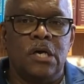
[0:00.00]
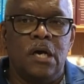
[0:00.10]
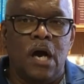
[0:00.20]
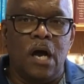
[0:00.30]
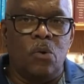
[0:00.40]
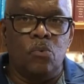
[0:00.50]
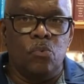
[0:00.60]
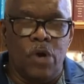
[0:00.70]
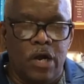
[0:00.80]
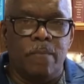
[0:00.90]
rigor
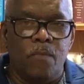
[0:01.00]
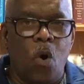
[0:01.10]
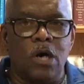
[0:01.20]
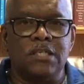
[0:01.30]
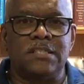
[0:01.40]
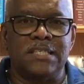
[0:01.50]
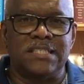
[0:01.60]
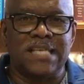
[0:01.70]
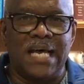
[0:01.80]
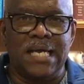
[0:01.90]
mortis has set in.